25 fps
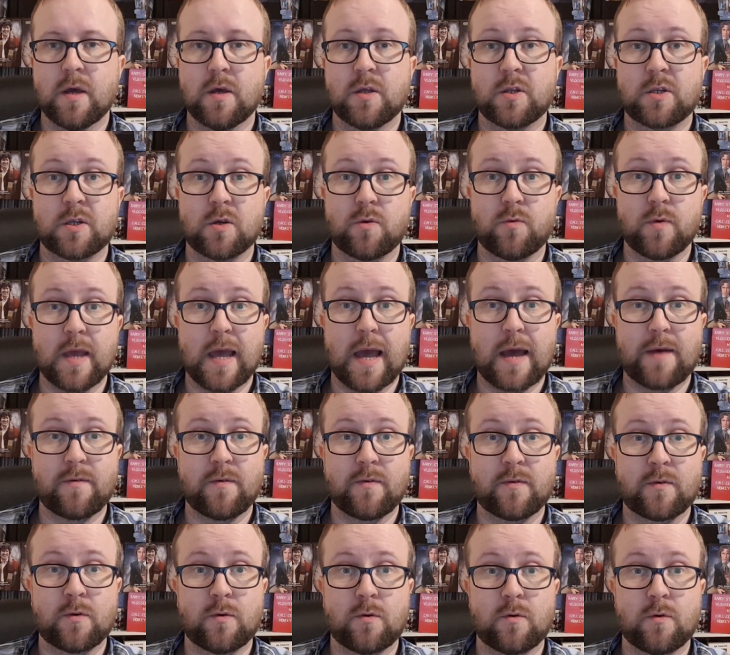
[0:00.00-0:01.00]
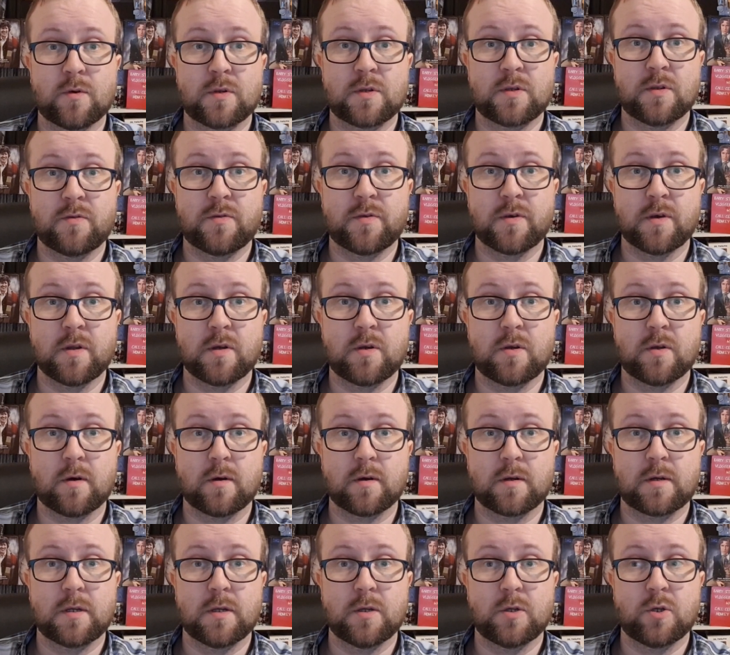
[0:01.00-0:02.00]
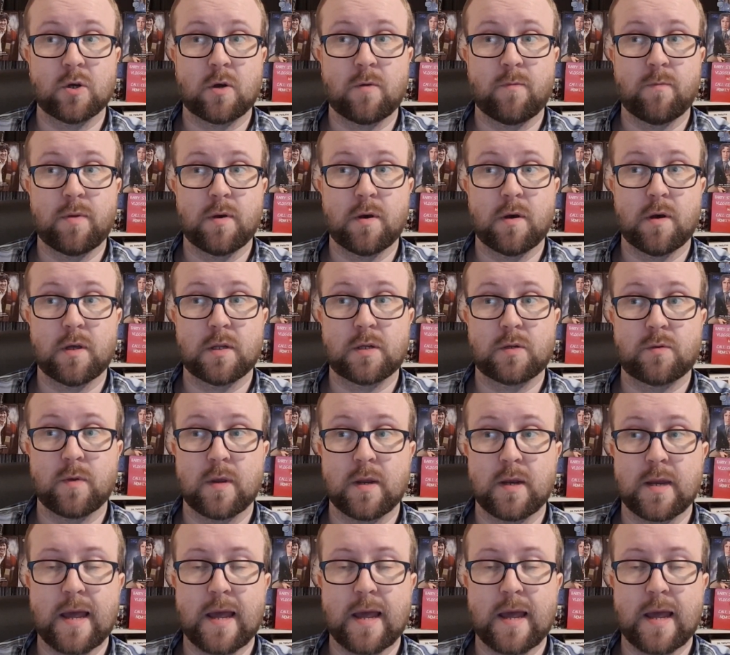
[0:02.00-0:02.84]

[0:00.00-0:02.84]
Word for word: So we have, of course, the third Doctor, Jon Pertwee.